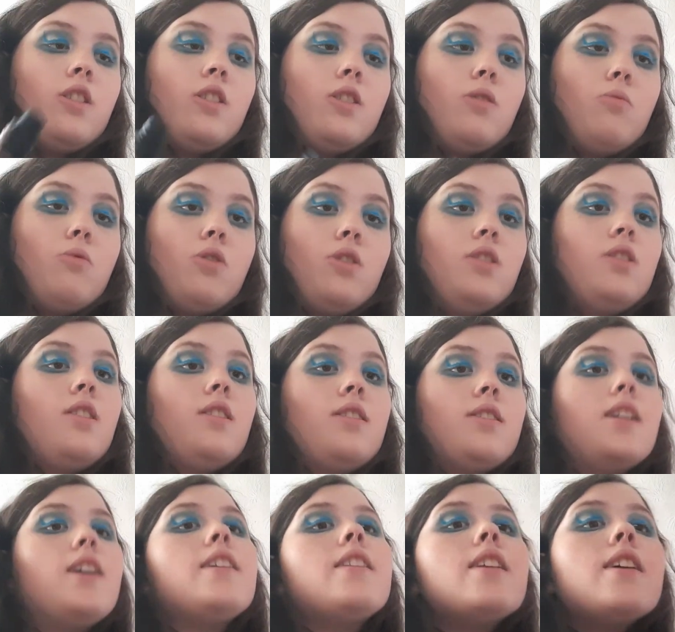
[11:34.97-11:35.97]
The wand looks
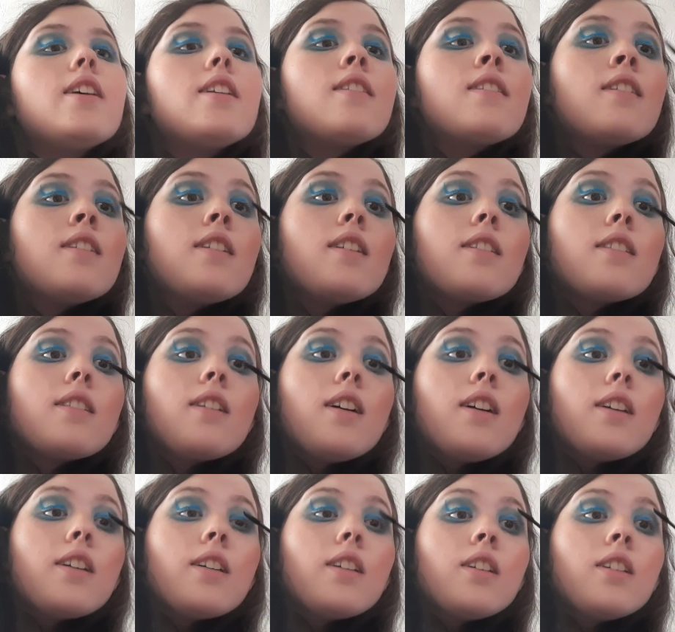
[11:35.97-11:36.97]
like this and it's
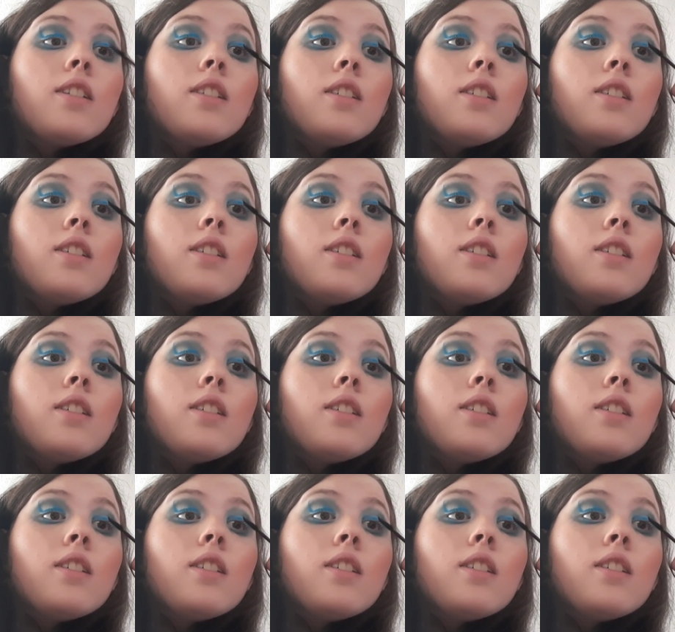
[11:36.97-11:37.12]
like,